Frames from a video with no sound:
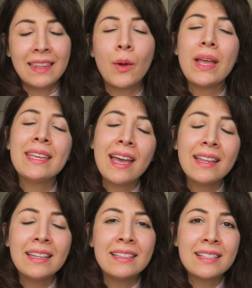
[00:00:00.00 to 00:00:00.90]
Now
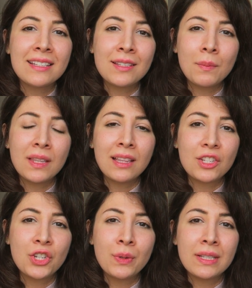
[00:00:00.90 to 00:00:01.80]
again, this is something that
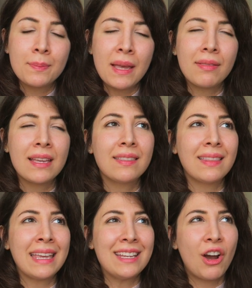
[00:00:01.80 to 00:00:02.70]
students may think
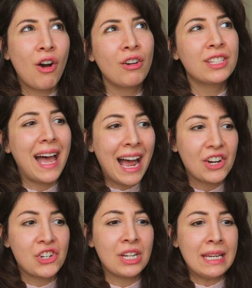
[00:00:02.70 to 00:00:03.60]
that they can't
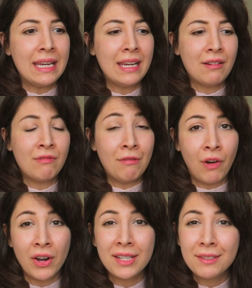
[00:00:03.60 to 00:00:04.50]
actually
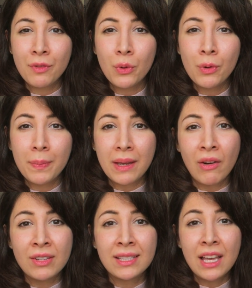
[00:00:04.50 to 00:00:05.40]
revise for
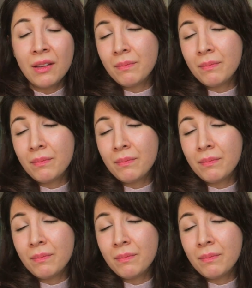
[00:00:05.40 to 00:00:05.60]
because,